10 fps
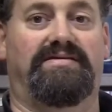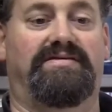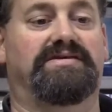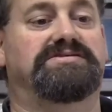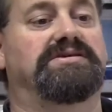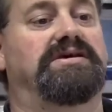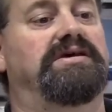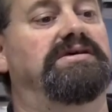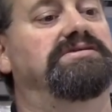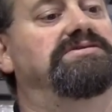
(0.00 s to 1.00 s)
This
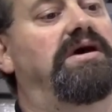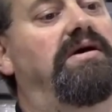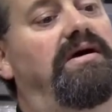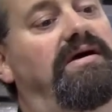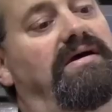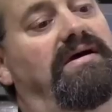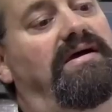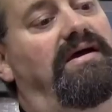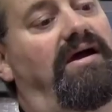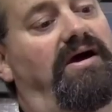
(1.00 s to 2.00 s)
is,
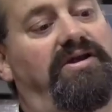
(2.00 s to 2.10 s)
I